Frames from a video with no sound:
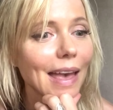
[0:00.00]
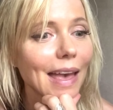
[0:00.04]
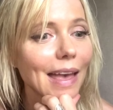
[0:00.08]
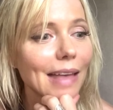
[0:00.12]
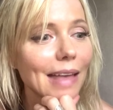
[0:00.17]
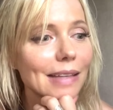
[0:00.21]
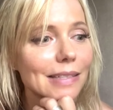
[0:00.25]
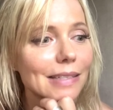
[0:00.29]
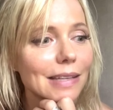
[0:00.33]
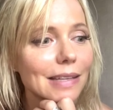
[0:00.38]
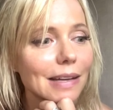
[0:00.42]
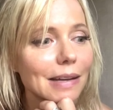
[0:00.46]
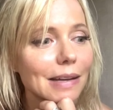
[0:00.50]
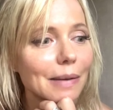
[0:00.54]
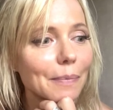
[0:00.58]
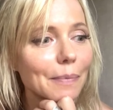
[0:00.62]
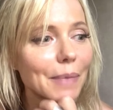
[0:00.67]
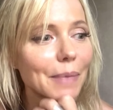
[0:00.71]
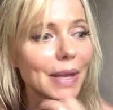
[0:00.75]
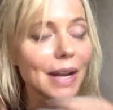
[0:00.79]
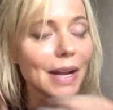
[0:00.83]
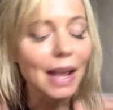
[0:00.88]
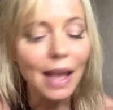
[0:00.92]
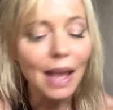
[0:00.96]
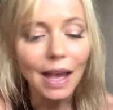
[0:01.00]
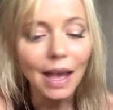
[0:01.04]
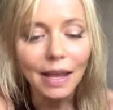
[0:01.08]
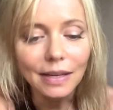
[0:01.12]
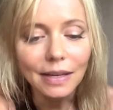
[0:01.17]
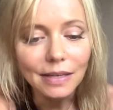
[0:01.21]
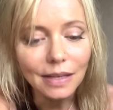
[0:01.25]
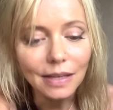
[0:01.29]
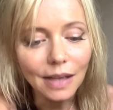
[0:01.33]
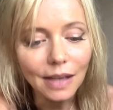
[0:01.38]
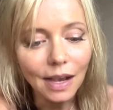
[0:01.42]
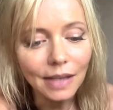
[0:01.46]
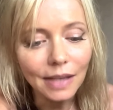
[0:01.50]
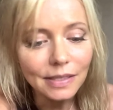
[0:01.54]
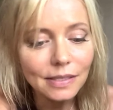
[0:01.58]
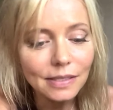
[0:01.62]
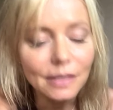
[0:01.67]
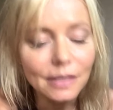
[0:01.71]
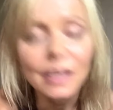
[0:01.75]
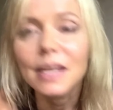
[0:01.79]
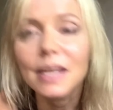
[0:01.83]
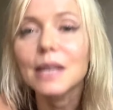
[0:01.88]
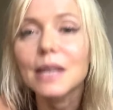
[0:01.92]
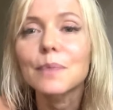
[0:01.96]
And I had
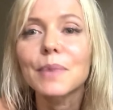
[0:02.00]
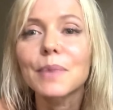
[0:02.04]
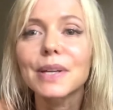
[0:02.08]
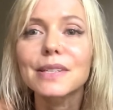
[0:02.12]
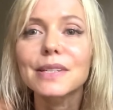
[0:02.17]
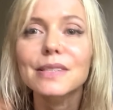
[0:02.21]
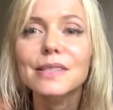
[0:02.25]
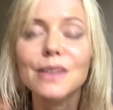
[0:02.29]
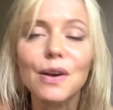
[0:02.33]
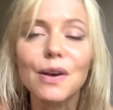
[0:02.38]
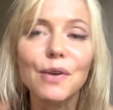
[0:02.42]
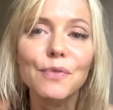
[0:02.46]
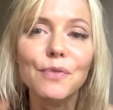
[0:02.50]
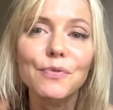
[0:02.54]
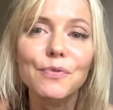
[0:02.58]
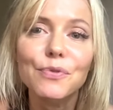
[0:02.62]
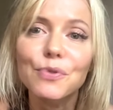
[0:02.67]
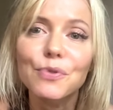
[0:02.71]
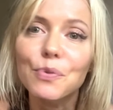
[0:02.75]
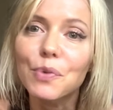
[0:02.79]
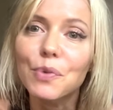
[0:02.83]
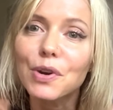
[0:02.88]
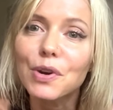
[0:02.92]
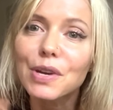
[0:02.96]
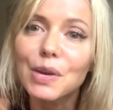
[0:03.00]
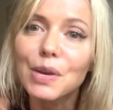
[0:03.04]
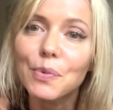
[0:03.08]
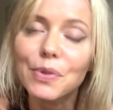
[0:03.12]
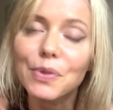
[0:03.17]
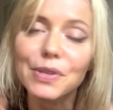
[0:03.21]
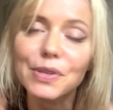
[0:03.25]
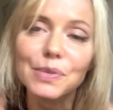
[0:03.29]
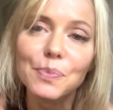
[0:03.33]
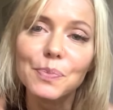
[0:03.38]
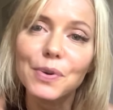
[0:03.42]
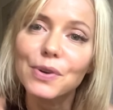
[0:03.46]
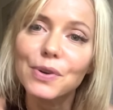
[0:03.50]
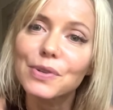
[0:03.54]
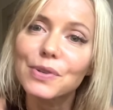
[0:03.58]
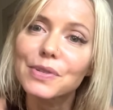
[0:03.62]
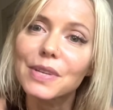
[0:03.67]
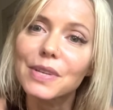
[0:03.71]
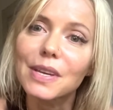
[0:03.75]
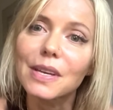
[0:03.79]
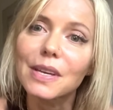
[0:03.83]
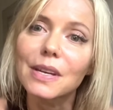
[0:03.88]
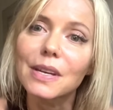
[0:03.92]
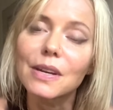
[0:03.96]
isolated myself through working with this
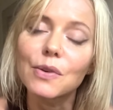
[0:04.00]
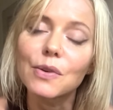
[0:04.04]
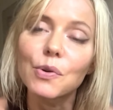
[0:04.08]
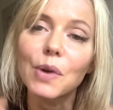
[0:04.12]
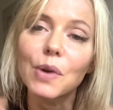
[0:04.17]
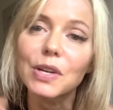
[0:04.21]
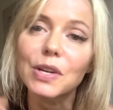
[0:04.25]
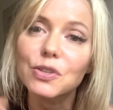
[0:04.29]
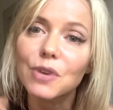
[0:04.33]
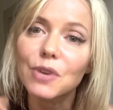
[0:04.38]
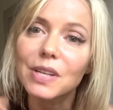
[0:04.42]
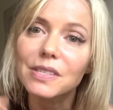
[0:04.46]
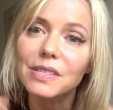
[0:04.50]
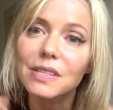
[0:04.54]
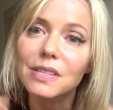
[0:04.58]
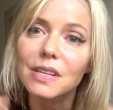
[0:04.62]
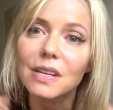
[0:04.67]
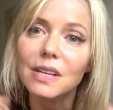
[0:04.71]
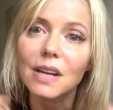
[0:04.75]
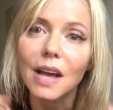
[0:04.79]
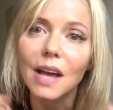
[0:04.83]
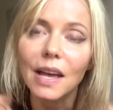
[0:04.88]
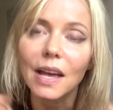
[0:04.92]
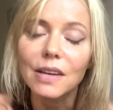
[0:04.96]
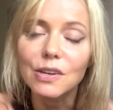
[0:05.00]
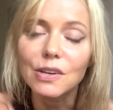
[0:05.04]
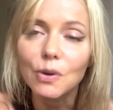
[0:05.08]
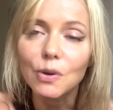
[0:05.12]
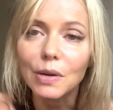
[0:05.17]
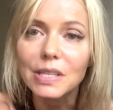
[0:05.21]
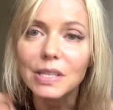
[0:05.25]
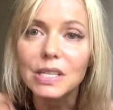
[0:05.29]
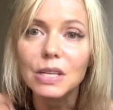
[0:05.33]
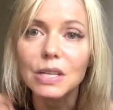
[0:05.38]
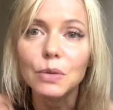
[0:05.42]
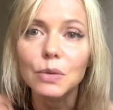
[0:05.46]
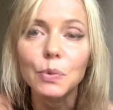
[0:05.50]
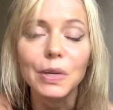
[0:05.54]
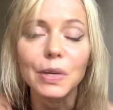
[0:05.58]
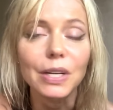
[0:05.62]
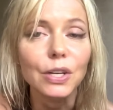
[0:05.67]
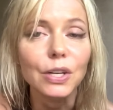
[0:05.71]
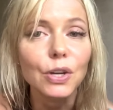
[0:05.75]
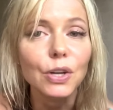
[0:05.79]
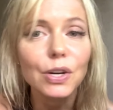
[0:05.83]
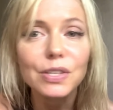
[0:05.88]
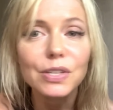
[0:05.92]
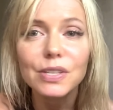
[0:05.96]
person who I trusted. I had no idea what a
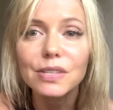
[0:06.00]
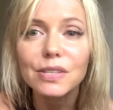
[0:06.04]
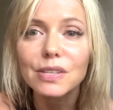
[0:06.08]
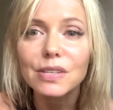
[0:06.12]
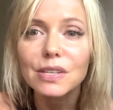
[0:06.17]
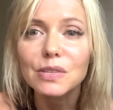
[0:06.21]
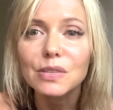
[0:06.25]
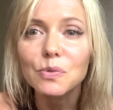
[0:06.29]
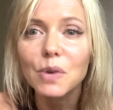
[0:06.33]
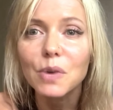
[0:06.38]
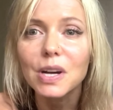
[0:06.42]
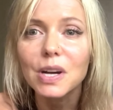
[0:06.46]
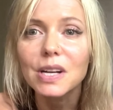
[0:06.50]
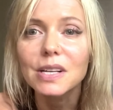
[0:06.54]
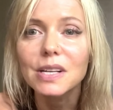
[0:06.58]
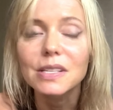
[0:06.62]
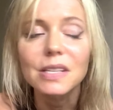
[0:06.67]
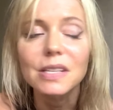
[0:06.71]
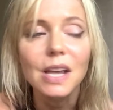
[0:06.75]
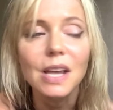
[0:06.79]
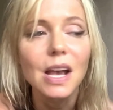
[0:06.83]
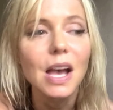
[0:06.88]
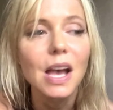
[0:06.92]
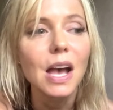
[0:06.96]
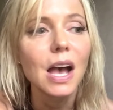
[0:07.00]
narcissist was.